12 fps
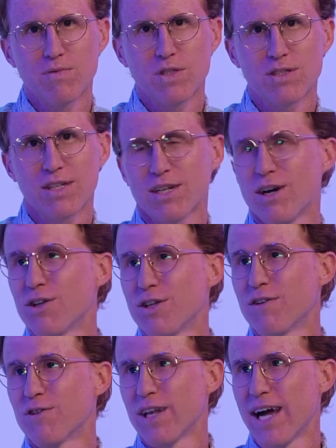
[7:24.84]
just like all the
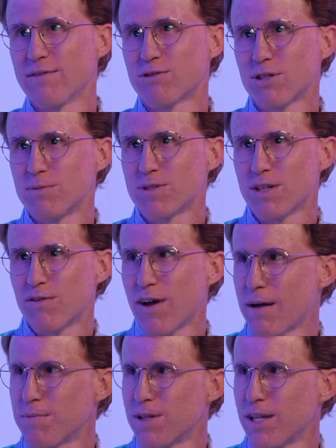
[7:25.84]
different live streams that have
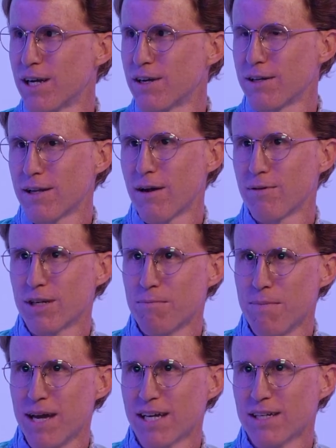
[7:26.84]
happened there and how we
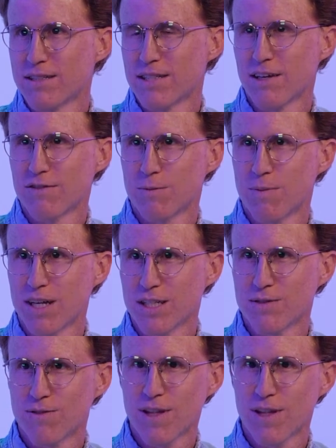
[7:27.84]
can make it a safe space for